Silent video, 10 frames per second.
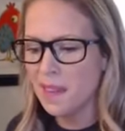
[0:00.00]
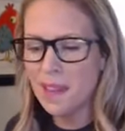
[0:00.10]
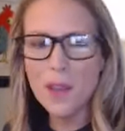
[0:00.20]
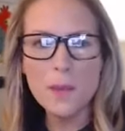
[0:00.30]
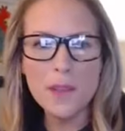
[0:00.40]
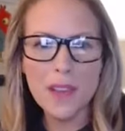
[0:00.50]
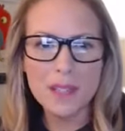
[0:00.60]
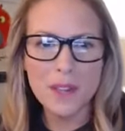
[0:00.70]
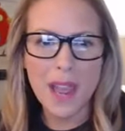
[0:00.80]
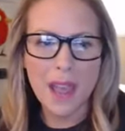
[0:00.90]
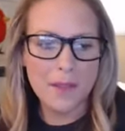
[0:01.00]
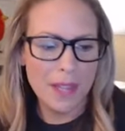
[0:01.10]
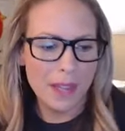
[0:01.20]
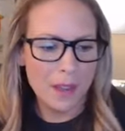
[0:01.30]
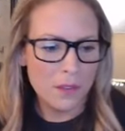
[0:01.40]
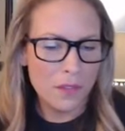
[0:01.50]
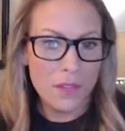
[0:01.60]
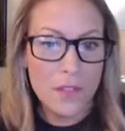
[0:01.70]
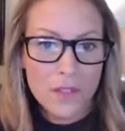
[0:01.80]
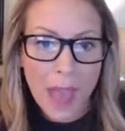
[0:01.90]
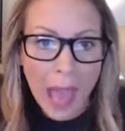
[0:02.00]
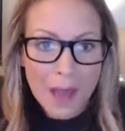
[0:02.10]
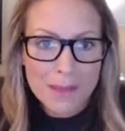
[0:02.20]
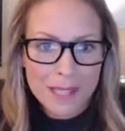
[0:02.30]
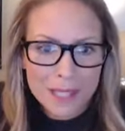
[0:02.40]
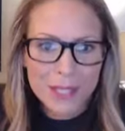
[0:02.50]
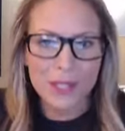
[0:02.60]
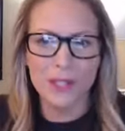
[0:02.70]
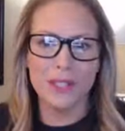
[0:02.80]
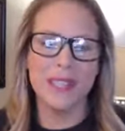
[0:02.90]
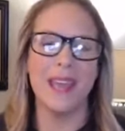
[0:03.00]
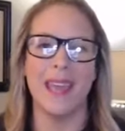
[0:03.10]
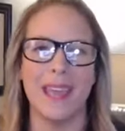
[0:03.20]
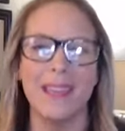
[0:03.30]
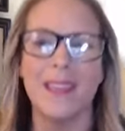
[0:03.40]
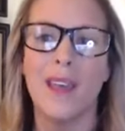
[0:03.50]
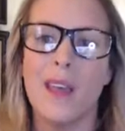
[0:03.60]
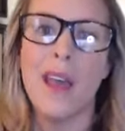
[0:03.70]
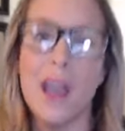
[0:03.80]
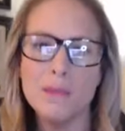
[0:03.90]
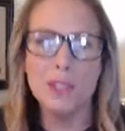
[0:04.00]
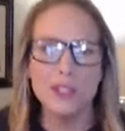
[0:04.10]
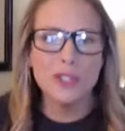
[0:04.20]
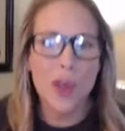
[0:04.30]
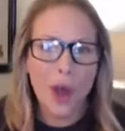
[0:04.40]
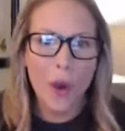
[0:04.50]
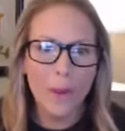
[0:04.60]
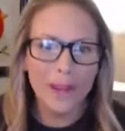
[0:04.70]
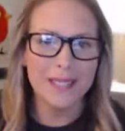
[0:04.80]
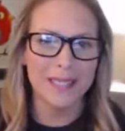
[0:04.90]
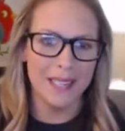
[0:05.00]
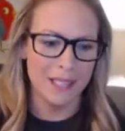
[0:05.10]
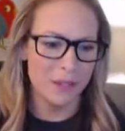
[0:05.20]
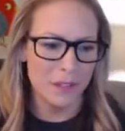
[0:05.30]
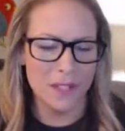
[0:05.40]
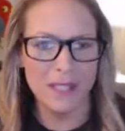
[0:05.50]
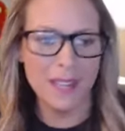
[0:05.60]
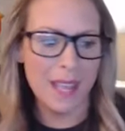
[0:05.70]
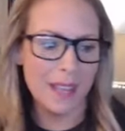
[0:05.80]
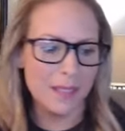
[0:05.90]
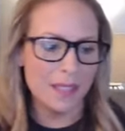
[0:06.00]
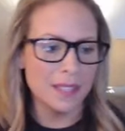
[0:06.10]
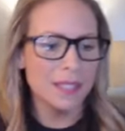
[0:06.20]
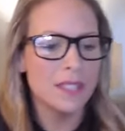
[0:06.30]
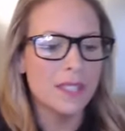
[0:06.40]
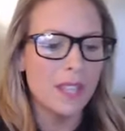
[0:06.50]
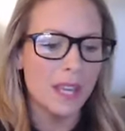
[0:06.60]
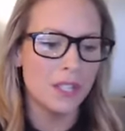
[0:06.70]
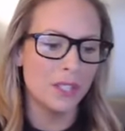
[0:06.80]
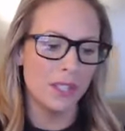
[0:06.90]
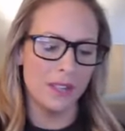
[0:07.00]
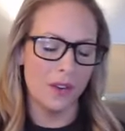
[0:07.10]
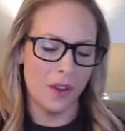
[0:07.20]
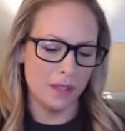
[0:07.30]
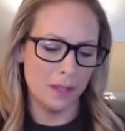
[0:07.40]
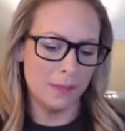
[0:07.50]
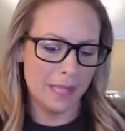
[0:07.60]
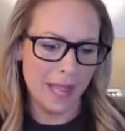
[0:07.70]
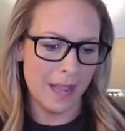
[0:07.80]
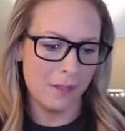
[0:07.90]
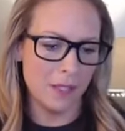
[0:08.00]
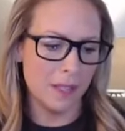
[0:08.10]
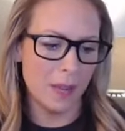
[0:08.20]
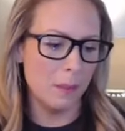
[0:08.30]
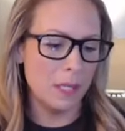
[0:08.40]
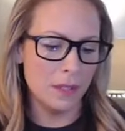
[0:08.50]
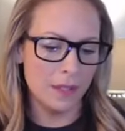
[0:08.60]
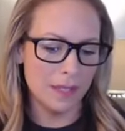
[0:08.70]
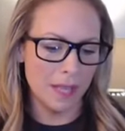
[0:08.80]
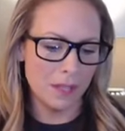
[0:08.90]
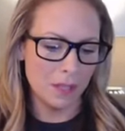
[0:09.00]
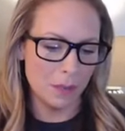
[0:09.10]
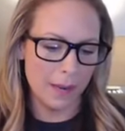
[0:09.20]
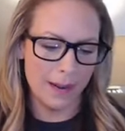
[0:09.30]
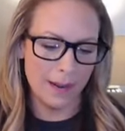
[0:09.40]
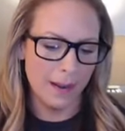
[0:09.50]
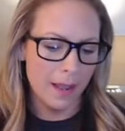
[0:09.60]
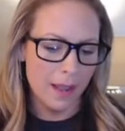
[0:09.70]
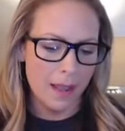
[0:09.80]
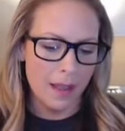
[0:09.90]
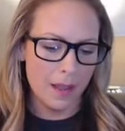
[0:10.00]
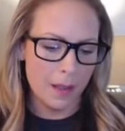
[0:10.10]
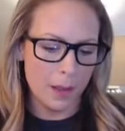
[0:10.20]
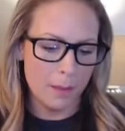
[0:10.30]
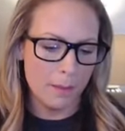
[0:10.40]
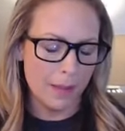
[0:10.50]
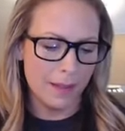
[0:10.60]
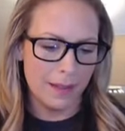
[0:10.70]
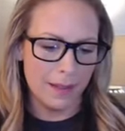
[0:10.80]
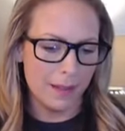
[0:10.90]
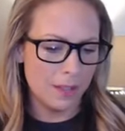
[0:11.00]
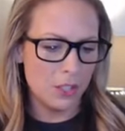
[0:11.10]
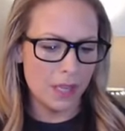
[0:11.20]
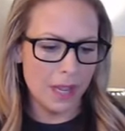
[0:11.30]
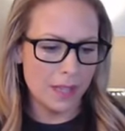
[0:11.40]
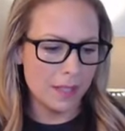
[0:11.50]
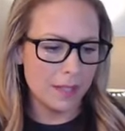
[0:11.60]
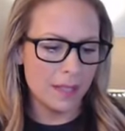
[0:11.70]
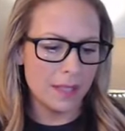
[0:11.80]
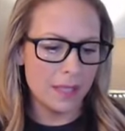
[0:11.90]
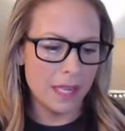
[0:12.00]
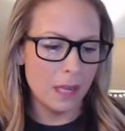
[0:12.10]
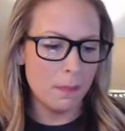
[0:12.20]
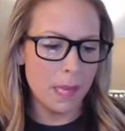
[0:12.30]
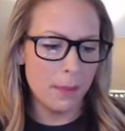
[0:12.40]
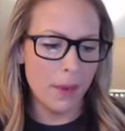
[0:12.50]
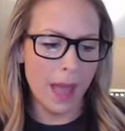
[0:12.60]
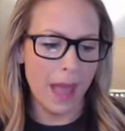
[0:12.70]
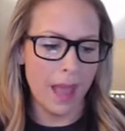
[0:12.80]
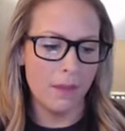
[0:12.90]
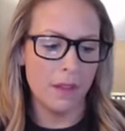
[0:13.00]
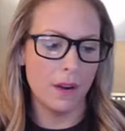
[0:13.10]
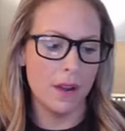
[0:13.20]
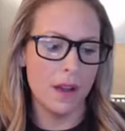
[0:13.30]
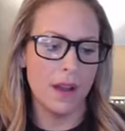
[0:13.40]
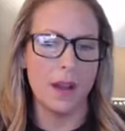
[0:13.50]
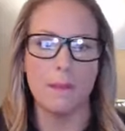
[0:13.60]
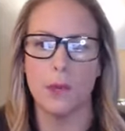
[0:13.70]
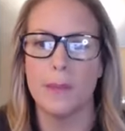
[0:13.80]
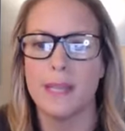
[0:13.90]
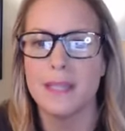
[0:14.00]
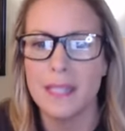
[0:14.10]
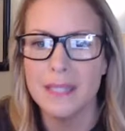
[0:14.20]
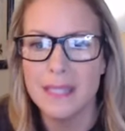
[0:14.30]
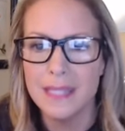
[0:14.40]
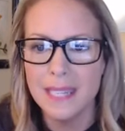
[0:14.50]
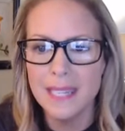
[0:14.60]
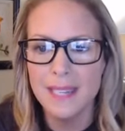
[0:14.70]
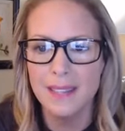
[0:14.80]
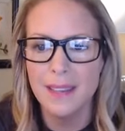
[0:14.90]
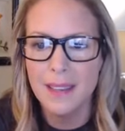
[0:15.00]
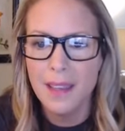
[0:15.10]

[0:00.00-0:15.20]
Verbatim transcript: Hope you guys are having a fabulous Thursday. Mm. I'm so excited for today. This is such an awesome day every time we do this, I swear. Um, just seeing people have their aha moments and seeing